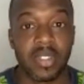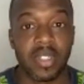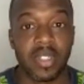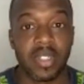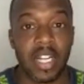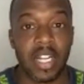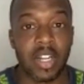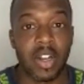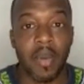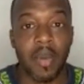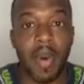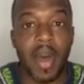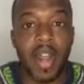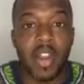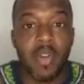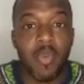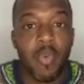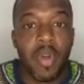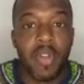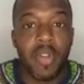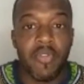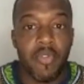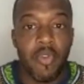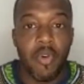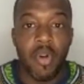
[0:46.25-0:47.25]
Like nobody
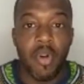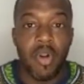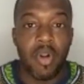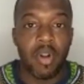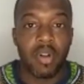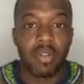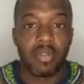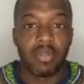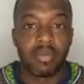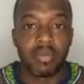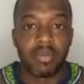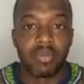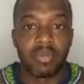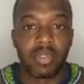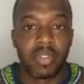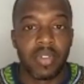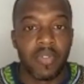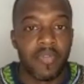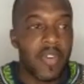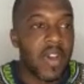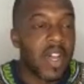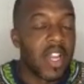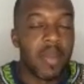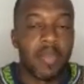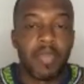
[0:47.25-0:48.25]
went for
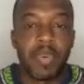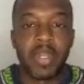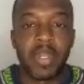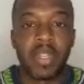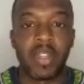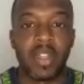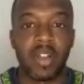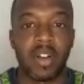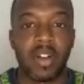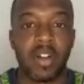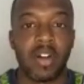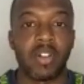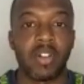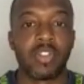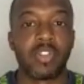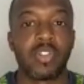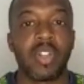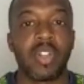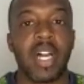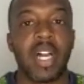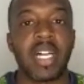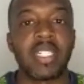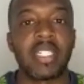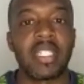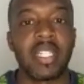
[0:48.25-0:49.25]
developing their
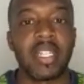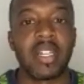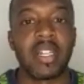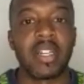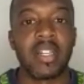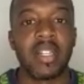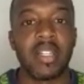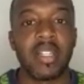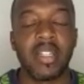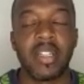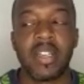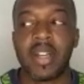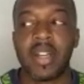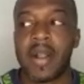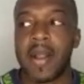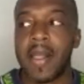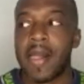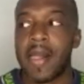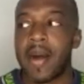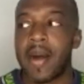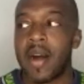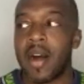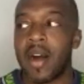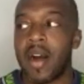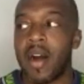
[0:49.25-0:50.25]
cultural identity
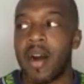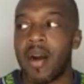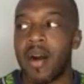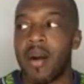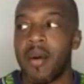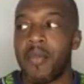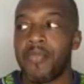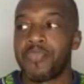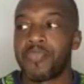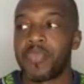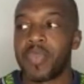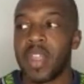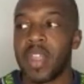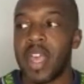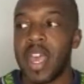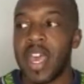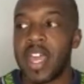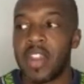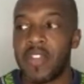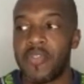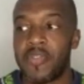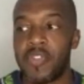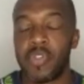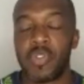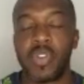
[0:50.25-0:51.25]
um,
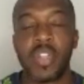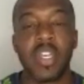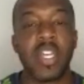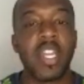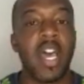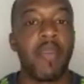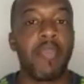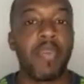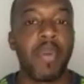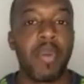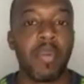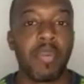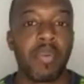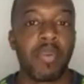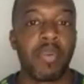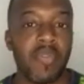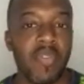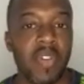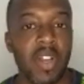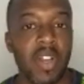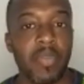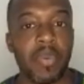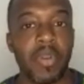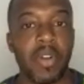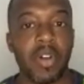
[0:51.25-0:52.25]
and if you did have people
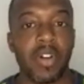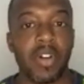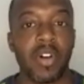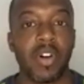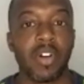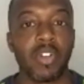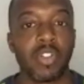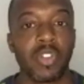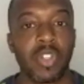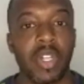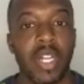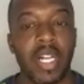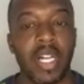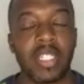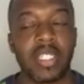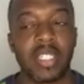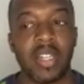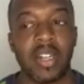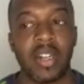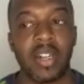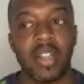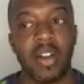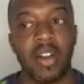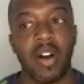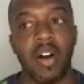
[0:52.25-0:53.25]
developing their cultural
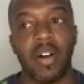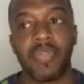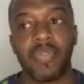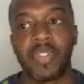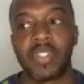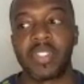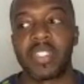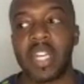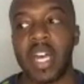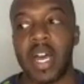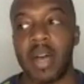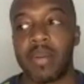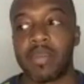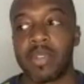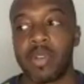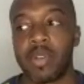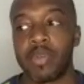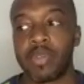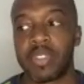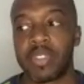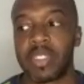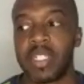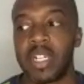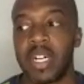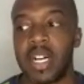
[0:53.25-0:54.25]
identity, oftentimes it
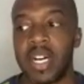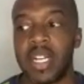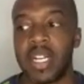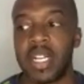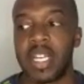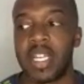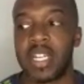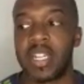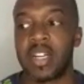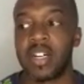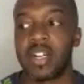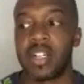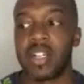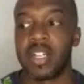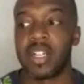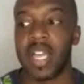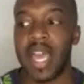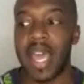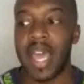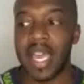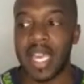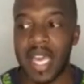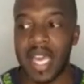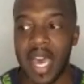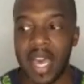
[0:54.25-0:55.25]
was done in a
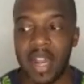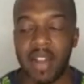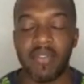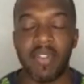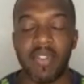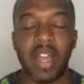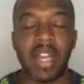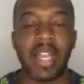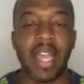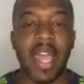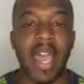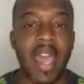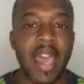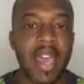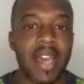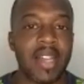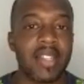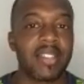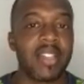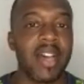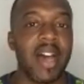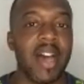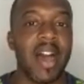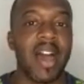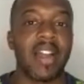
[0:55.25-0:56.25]
kind of like
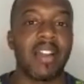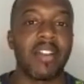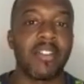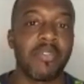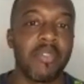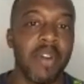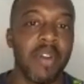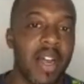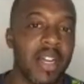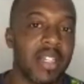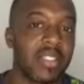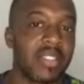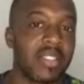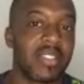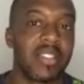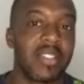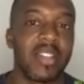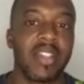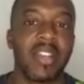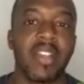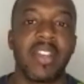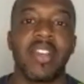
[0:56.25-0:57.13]
anti-Christ,